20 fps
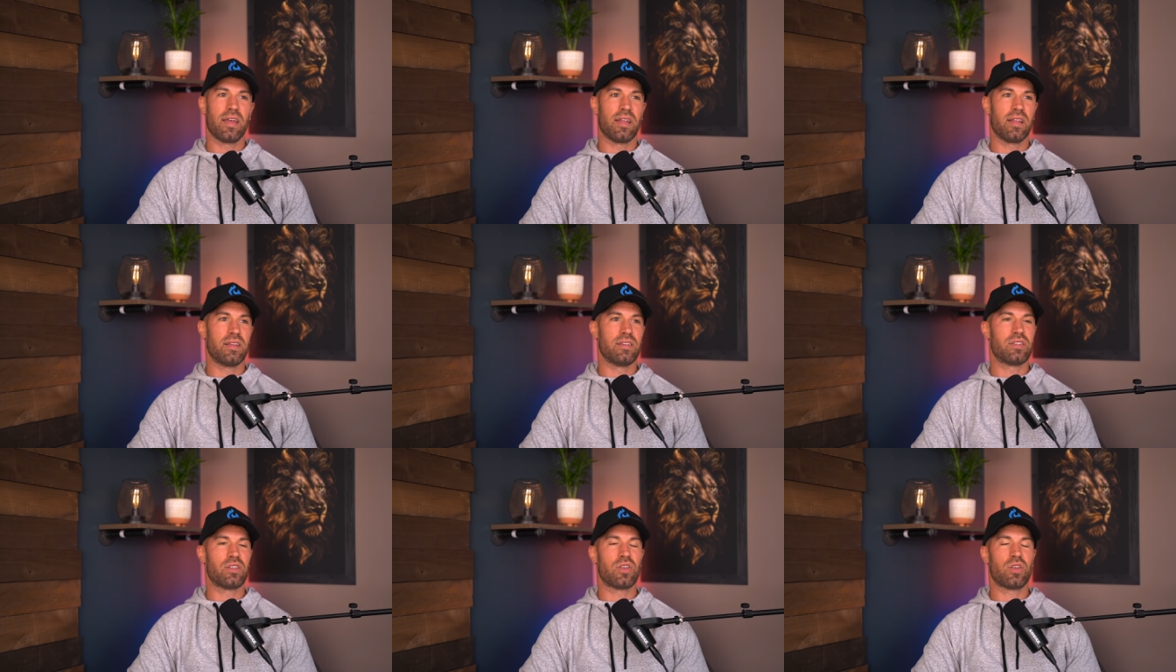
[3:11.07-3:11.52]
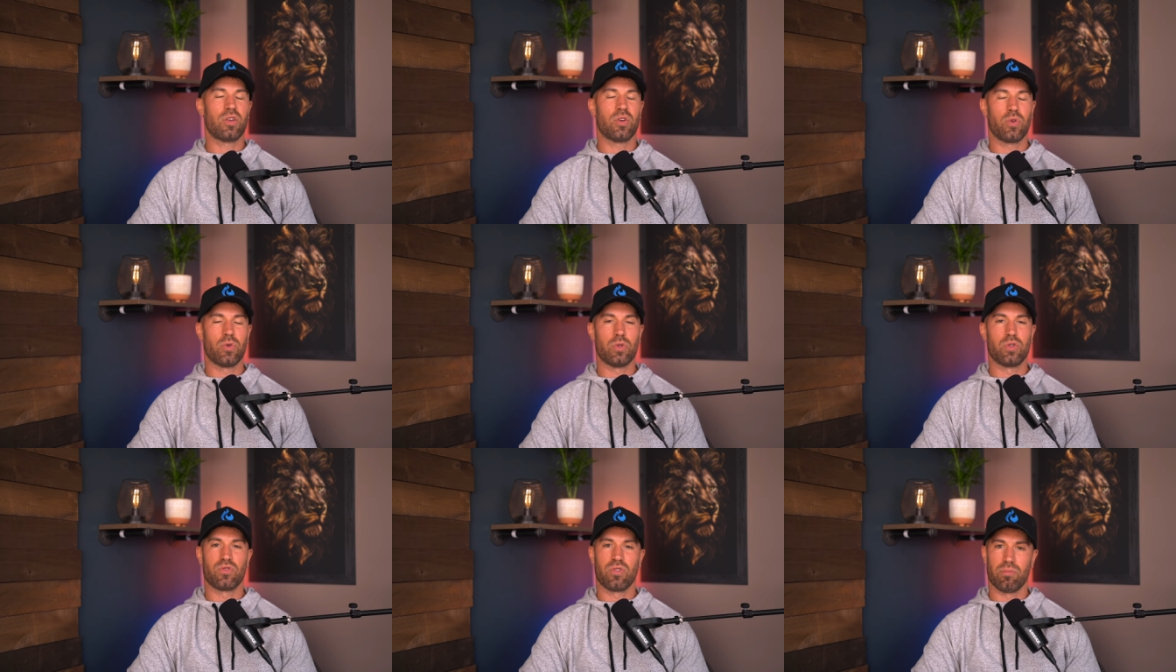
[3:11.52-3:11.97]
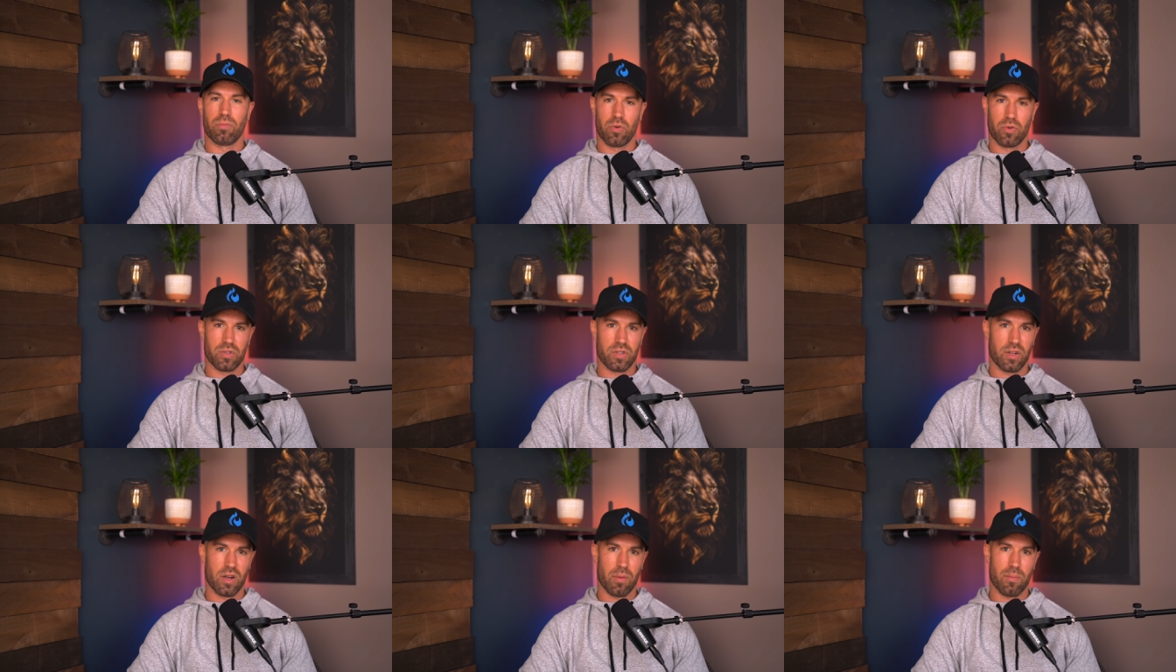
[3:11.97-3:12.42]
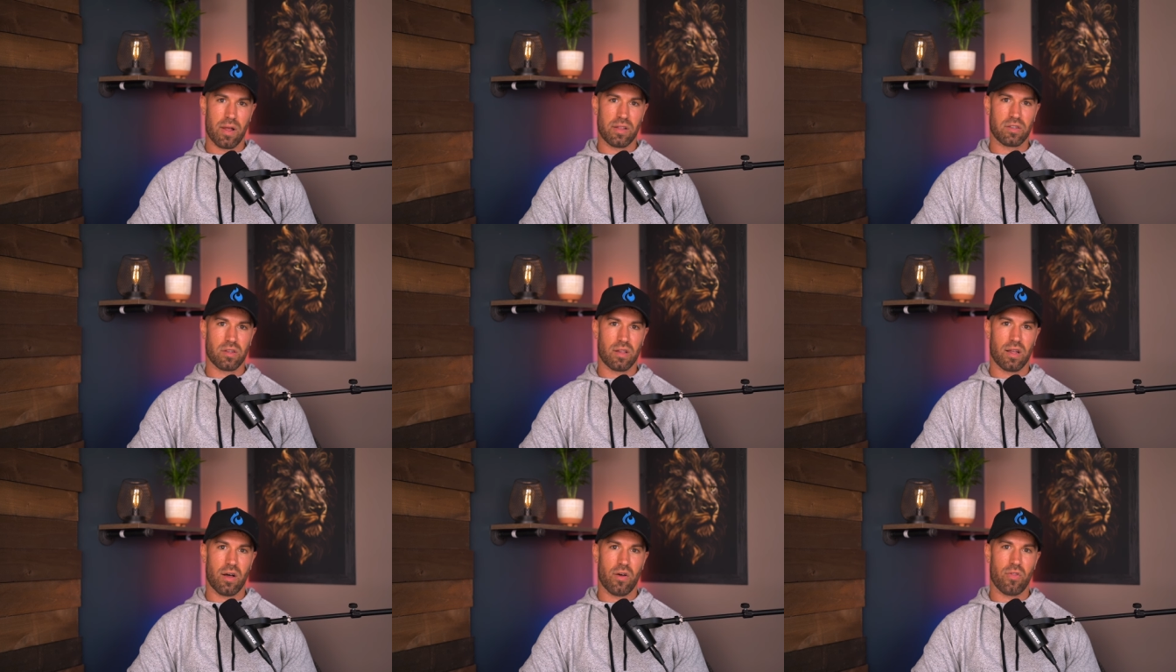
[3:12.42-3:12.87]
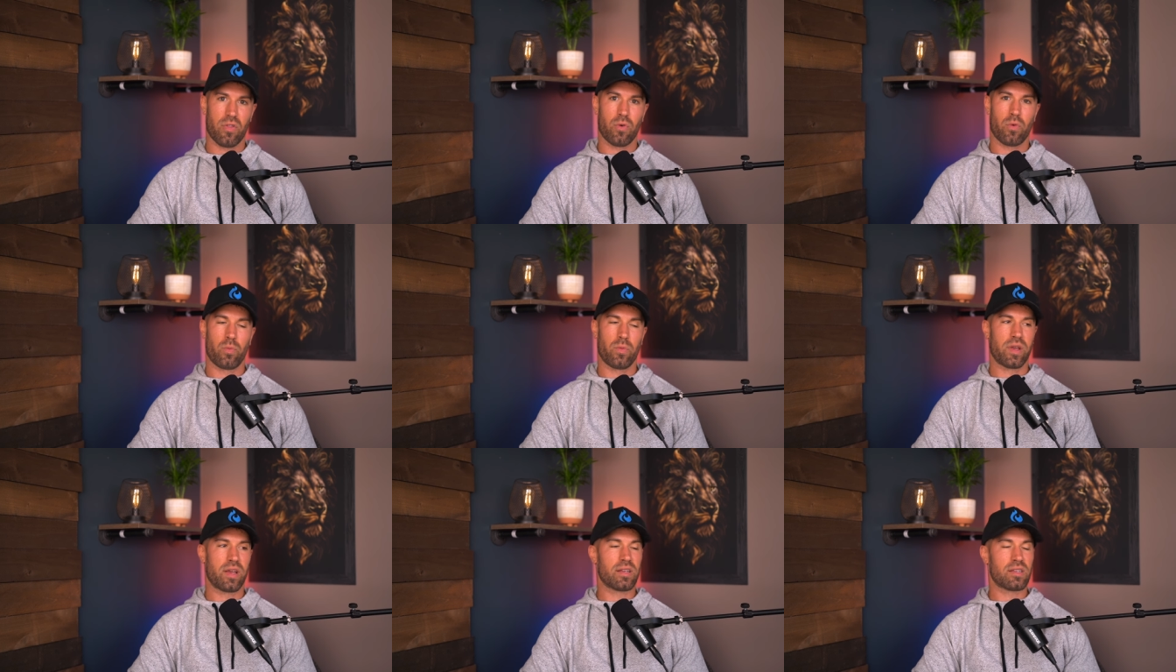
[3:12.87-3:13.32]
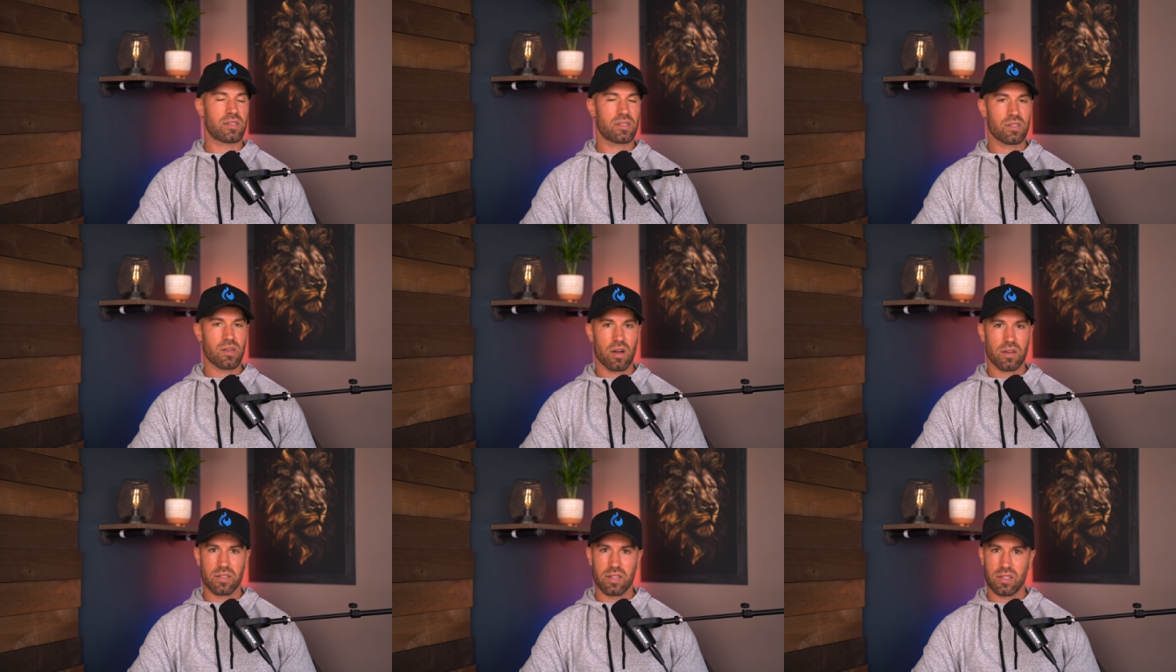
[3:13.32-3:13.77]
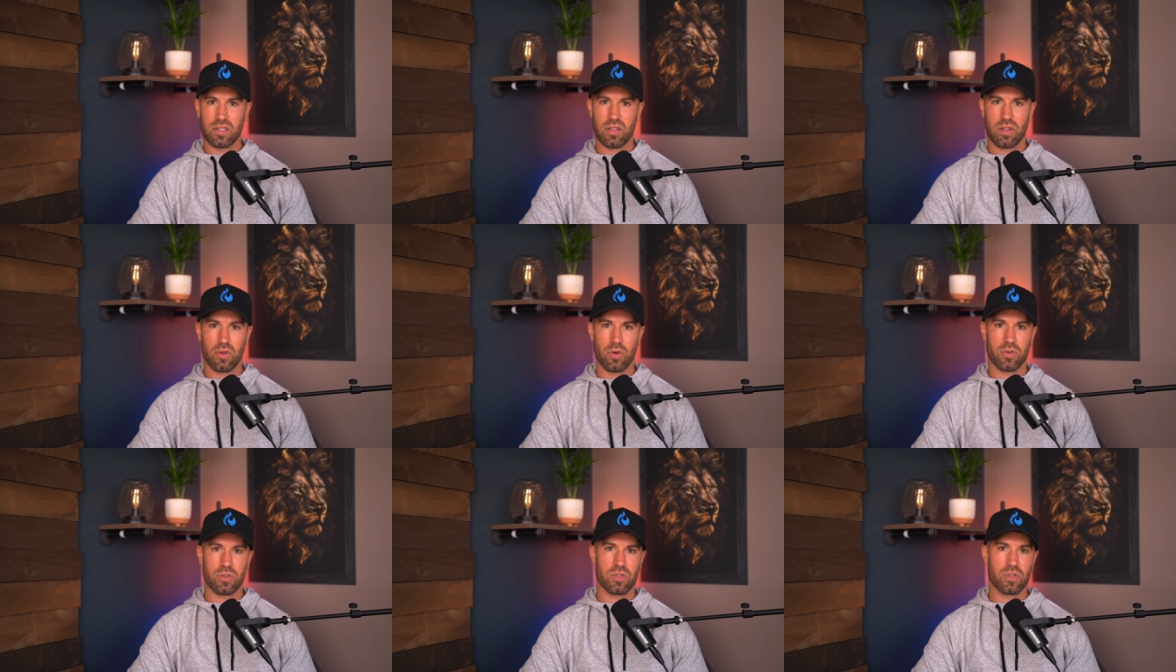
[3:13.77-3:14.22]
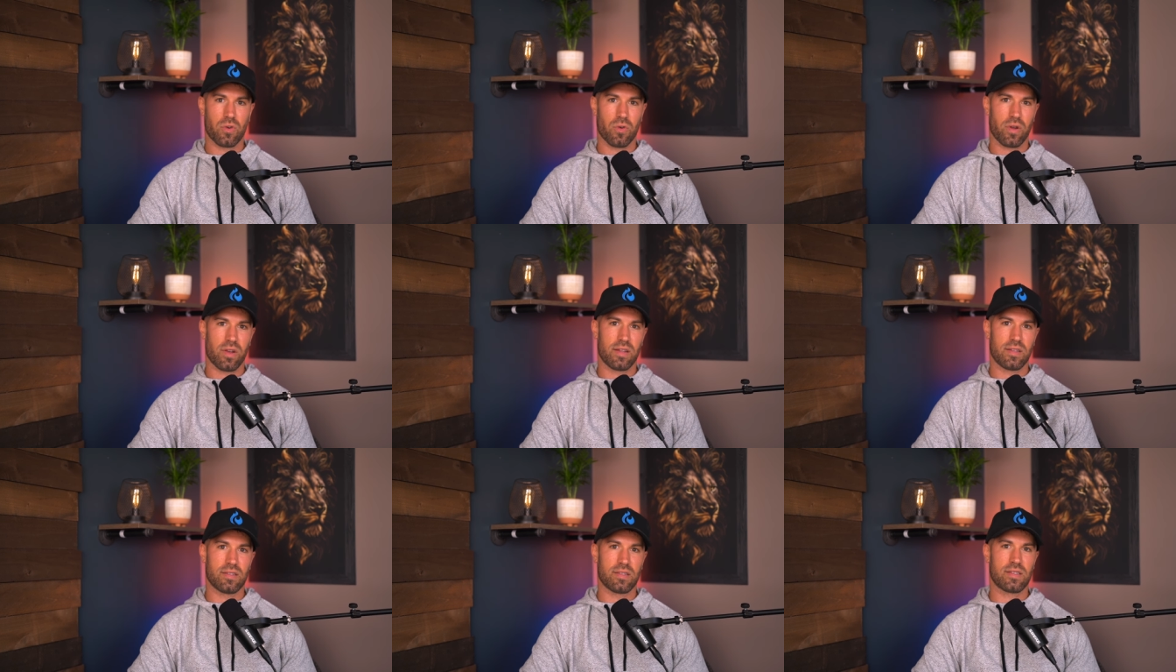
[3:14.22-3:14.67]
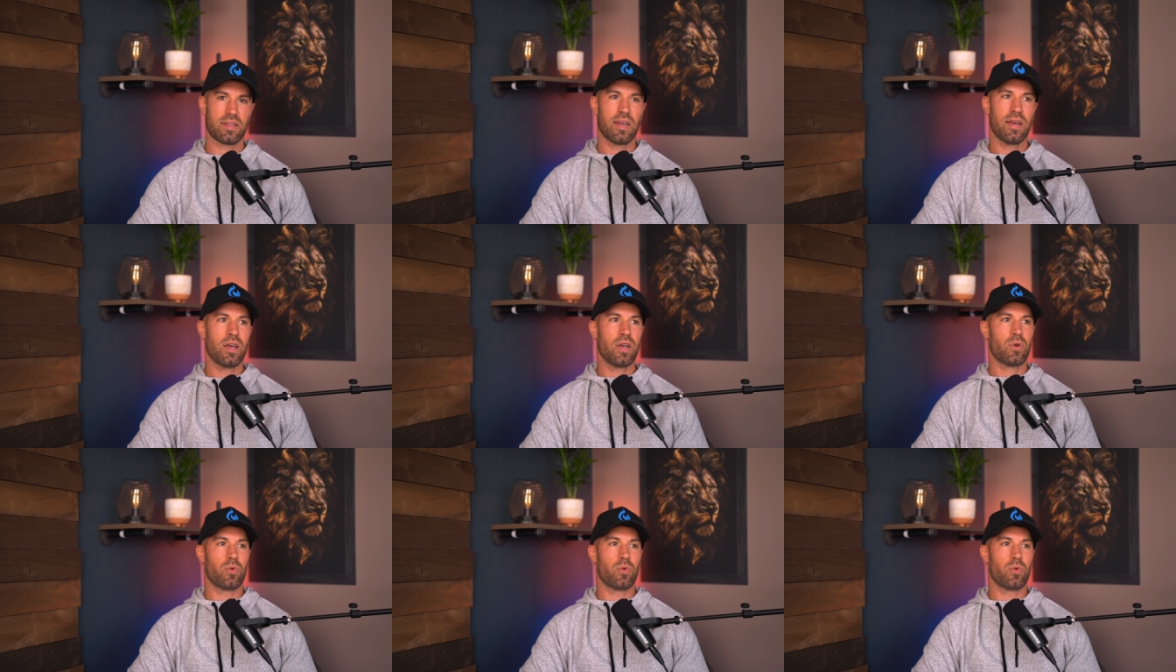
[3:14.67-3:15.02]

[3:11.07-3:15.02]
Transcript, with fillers: It is huge for boosting our mental health. When we get sucked into those screens.